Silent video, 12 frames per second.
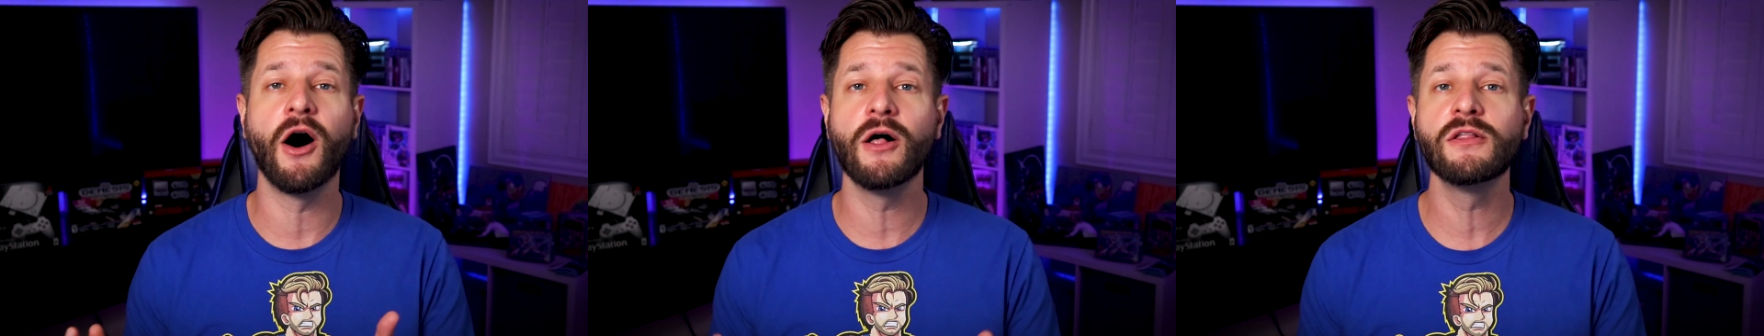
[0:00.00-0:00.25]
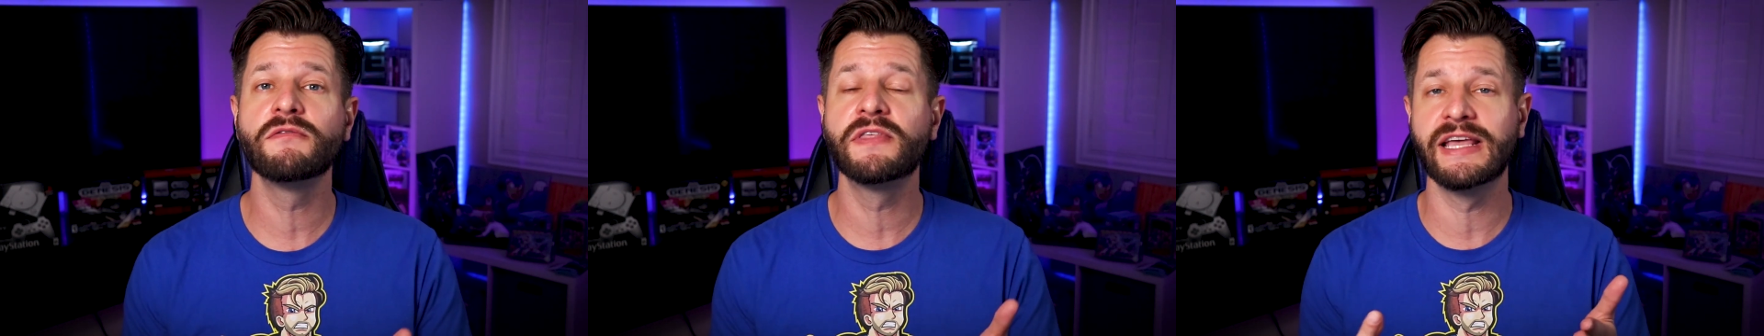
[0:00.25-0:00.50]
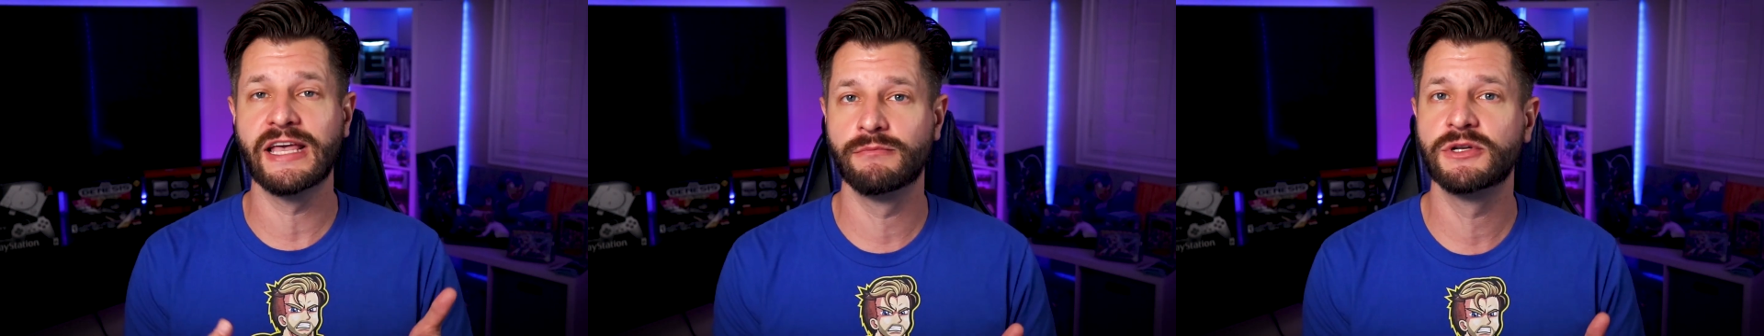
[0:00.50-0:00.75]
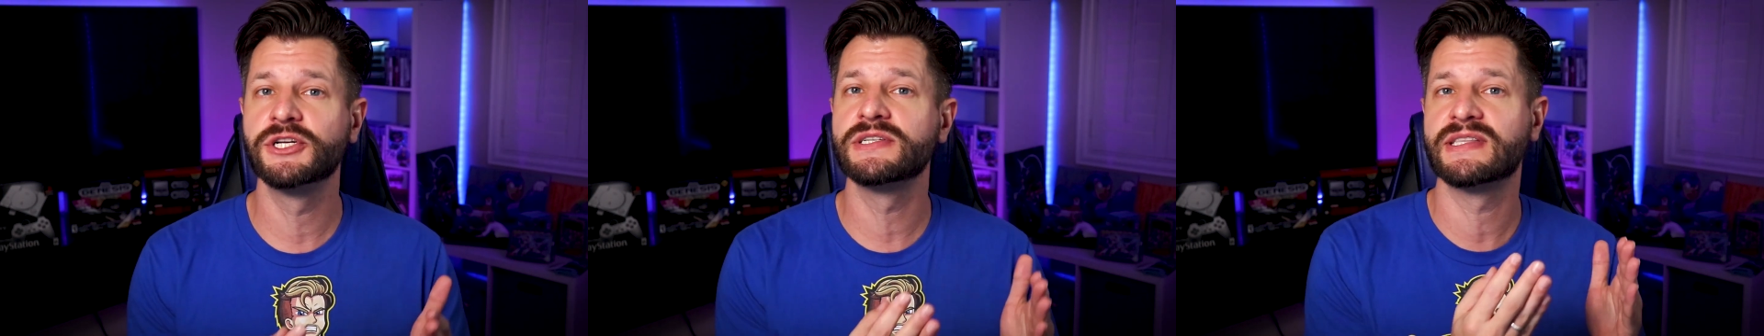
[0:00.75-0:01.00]
all of the
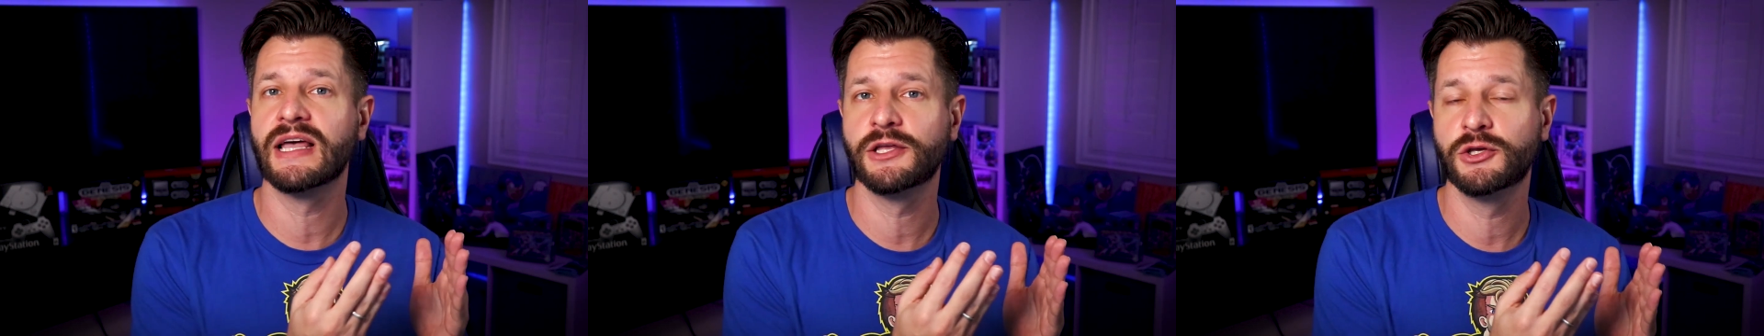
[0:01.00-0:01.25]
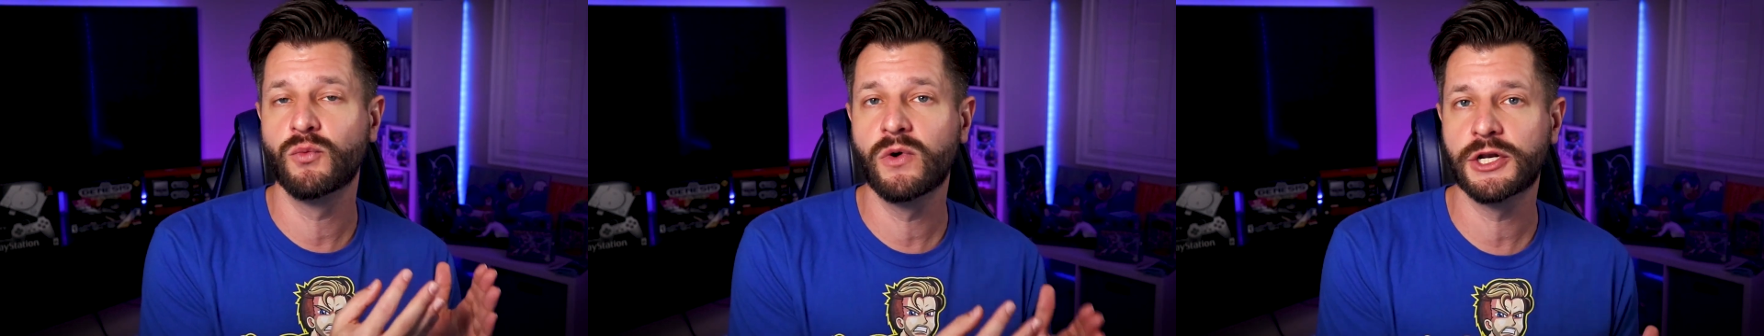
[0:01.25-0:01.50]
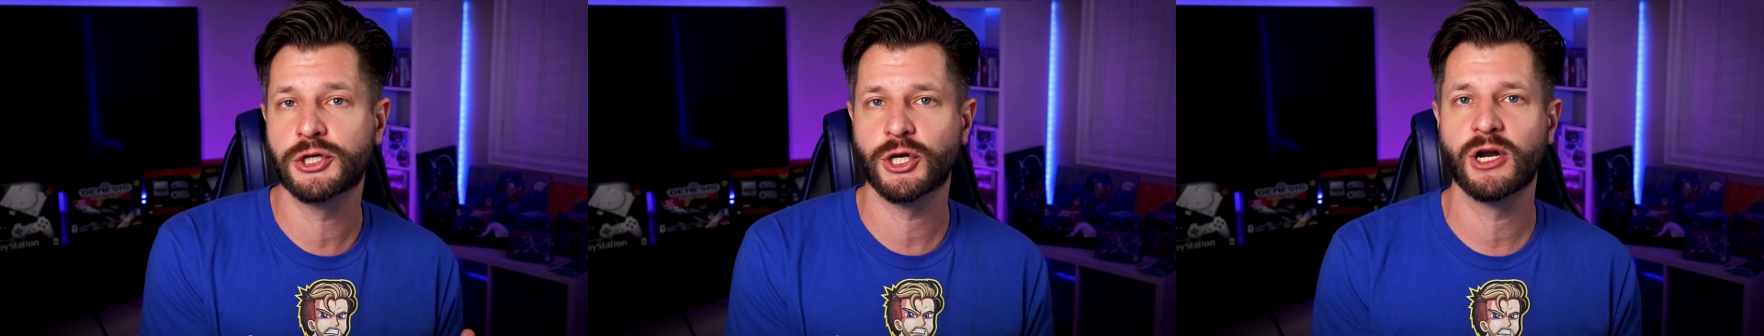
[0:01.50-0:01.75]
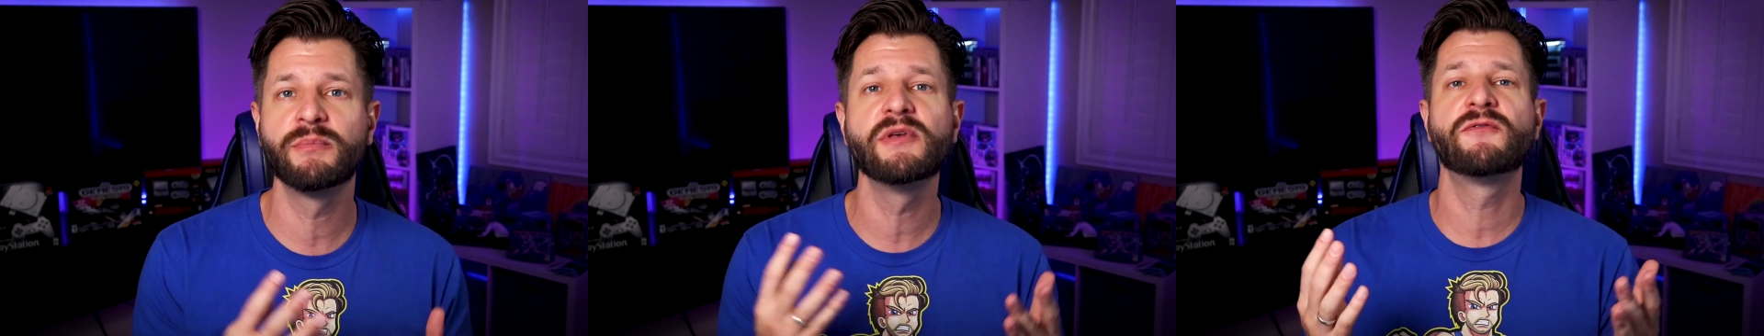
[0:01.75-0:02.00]
images that you wanna
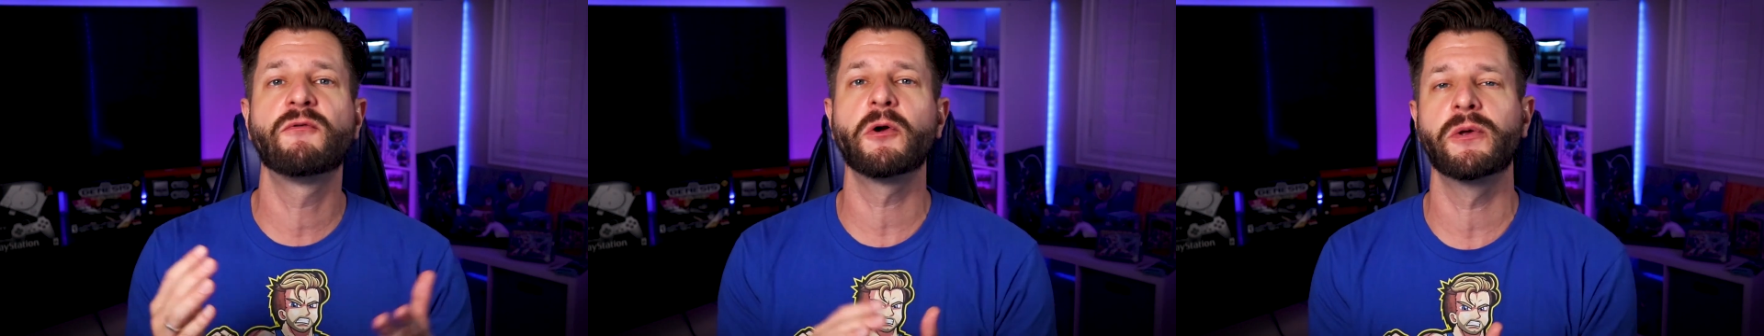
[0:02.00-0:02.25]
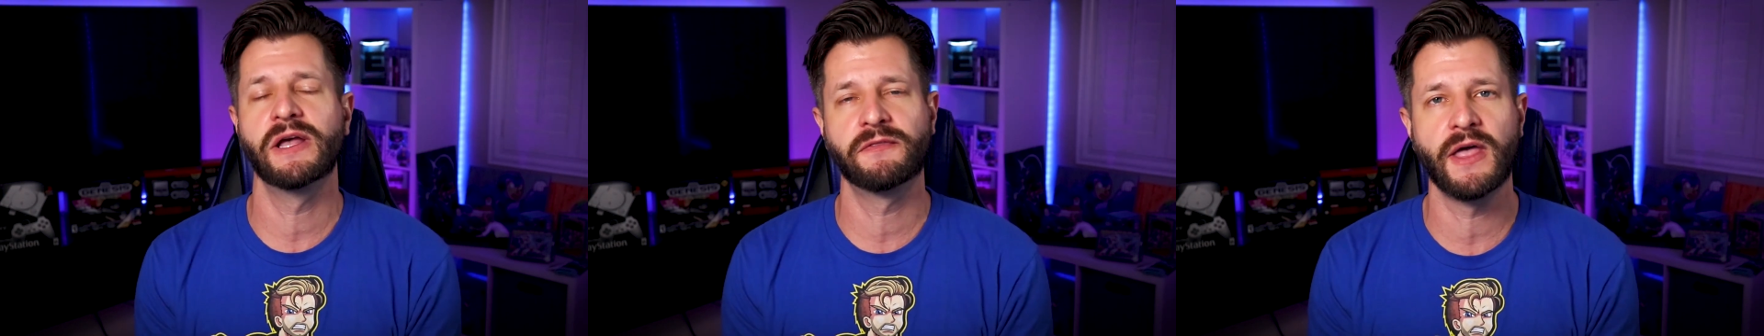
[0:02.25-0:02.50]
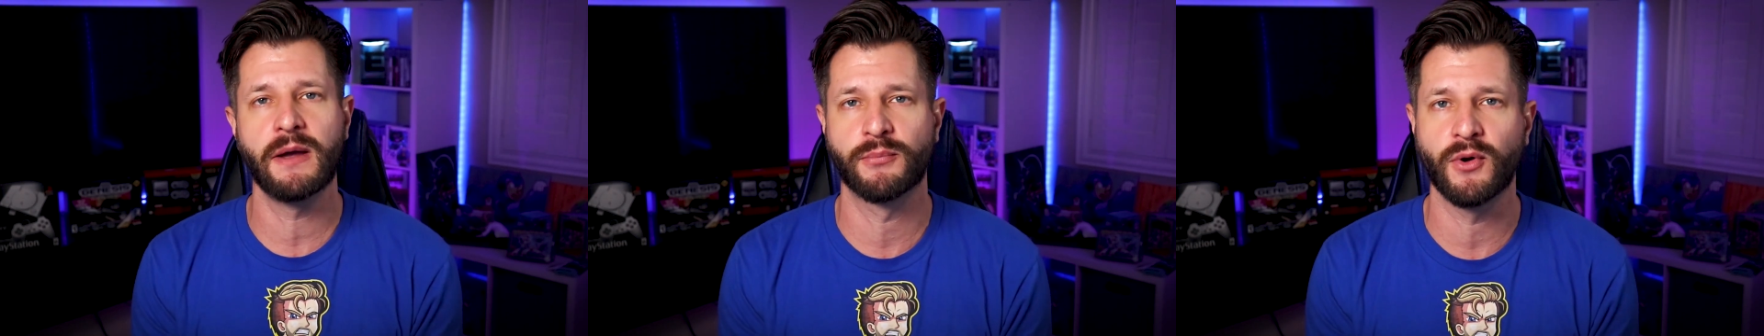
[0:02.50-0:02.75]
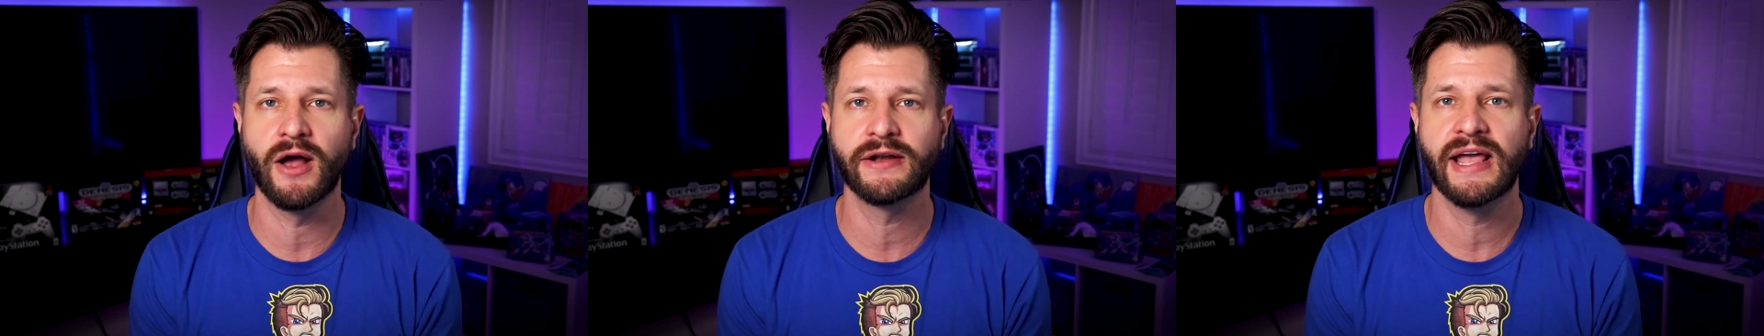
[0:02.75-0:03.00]
share before you hit that
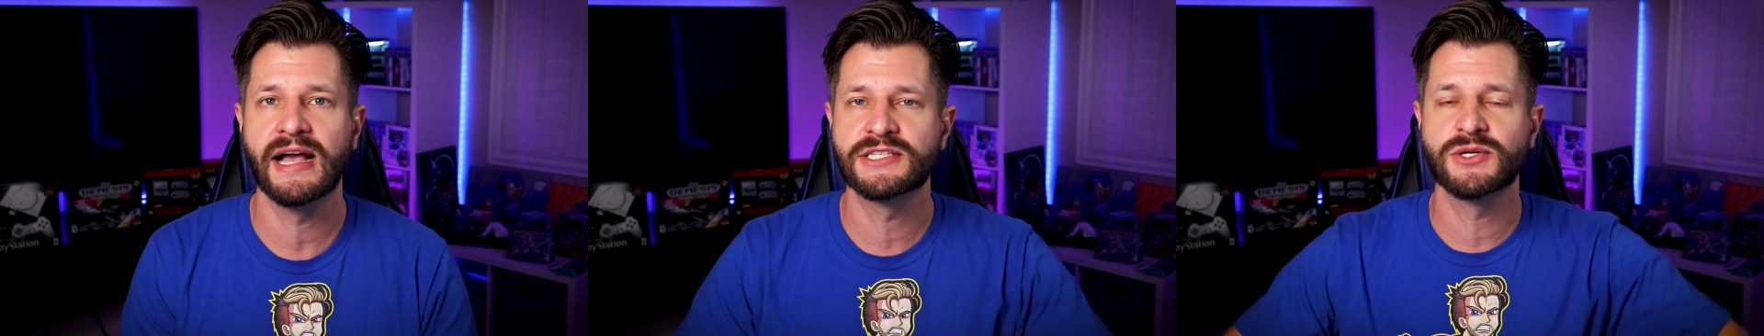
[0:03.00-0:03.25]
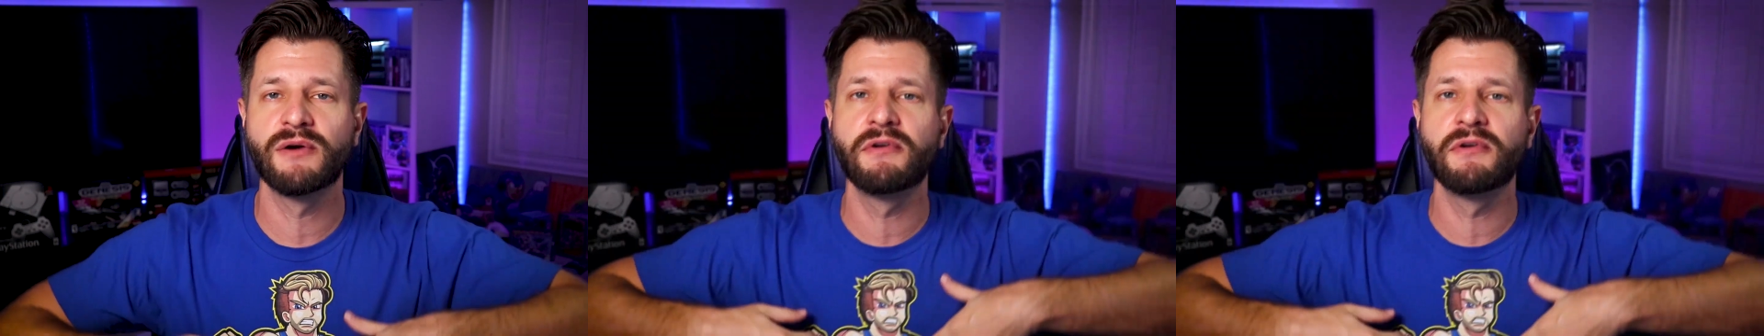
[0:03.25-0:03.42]
broadcast so